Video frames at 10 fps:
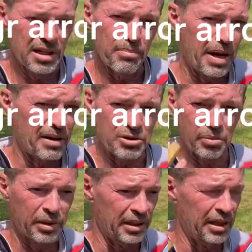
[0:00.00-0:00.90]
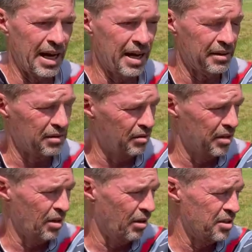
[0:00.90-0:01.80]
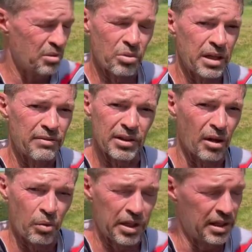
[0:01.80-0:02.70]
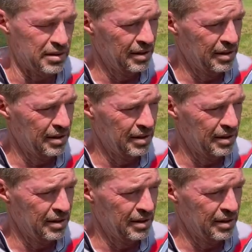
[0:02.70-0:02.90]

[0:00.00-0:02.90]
and it bounced completely out at 30 yards. It wouldn't even go in it.